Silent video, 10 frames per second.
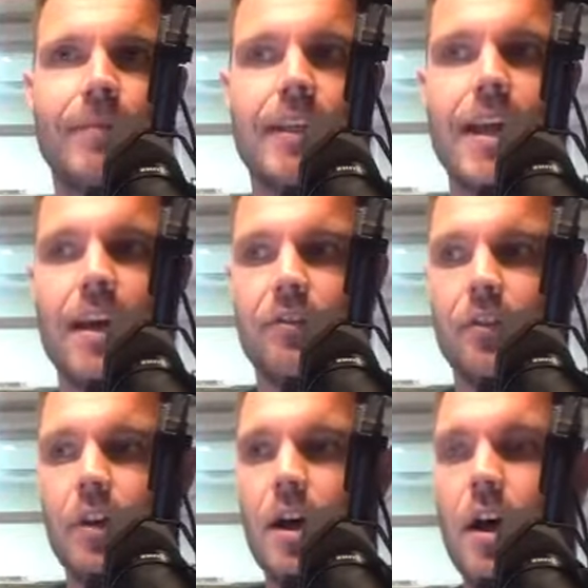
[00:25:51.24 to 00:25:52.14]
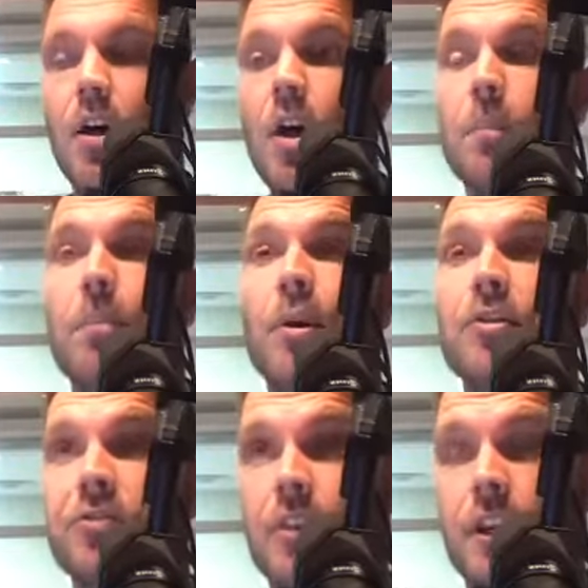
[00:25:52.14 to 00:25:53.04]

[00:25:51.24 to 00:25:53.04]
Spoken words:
Yes. Personally,